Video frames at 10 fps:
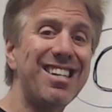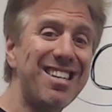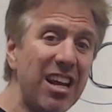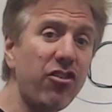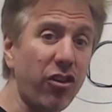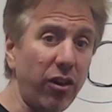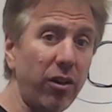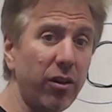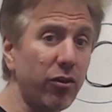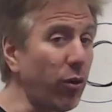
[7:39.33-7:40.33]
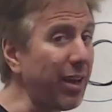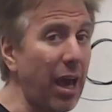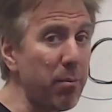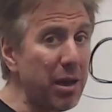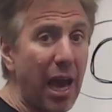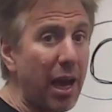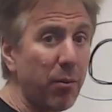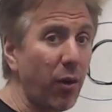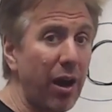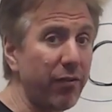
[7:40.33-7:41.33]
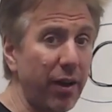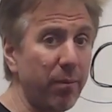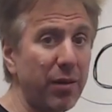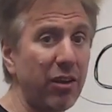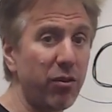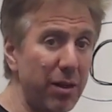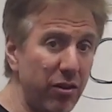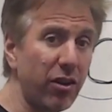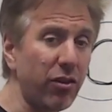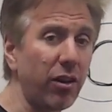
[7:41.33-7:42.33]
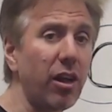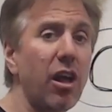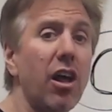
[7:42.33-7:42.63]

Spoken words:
digital, so it can't be AM or FM, it has to be digital,